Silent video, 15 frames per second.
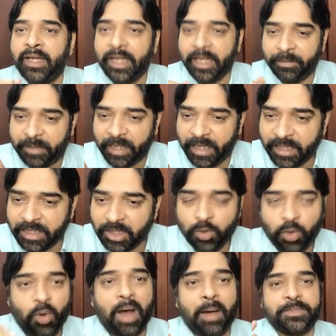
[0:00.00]
If there is
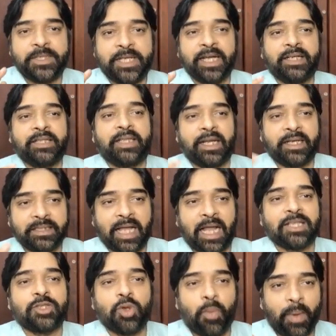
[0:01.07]
no object, that is
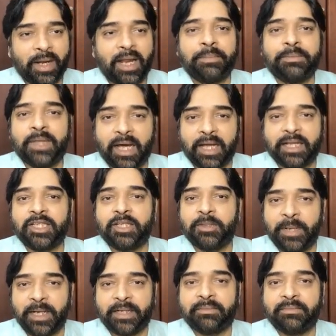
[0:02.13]
also one of the
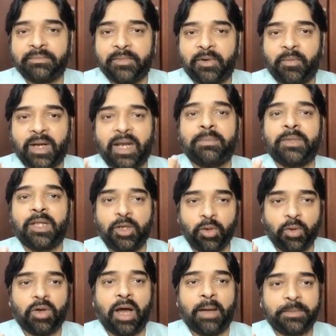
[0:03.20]
arrangement. One of the
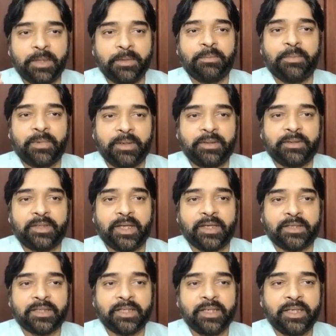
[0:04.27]
look of the
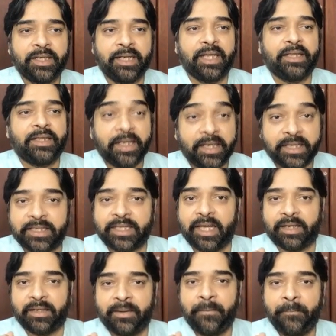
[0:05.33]
things. Nothing is
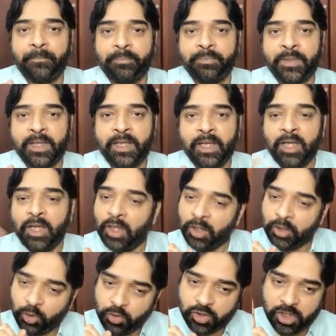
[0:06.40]
there.
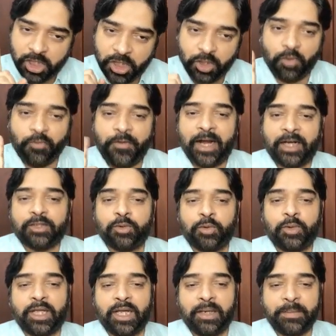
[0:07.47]
So 0
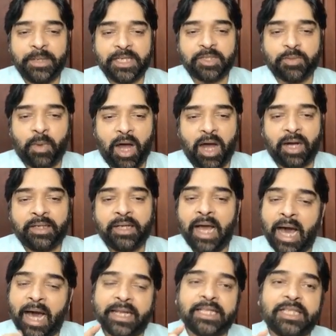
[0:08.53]
factorial means what?
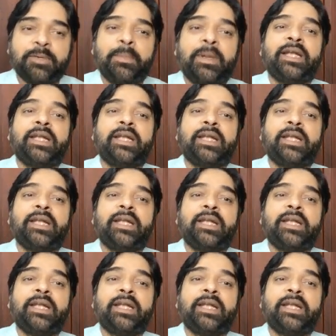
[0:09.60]
Arrangement